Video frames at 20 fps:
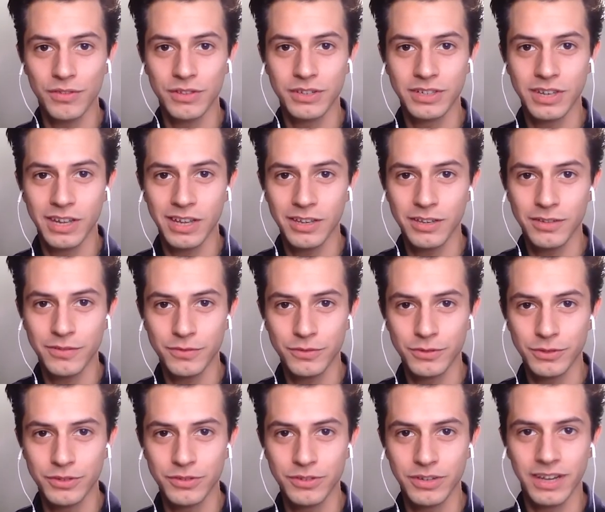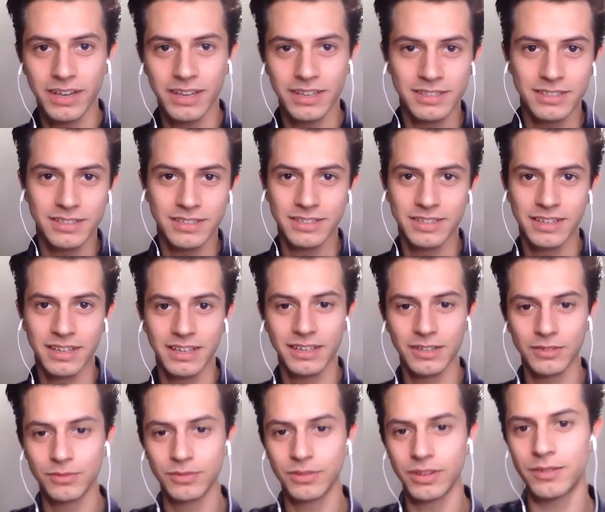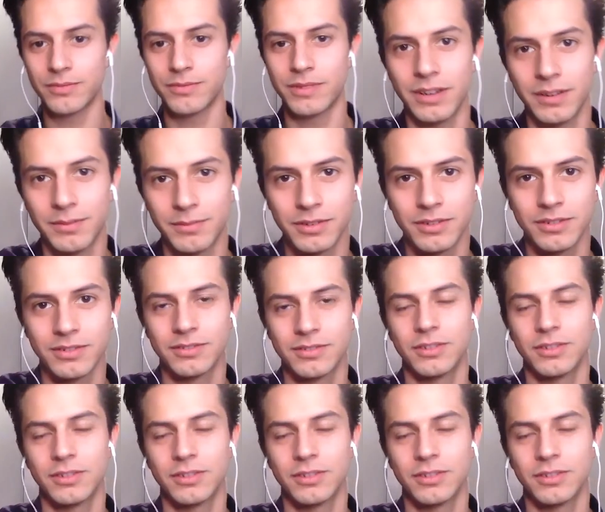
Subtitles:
the day for you guys today. Ooh, that rhymed.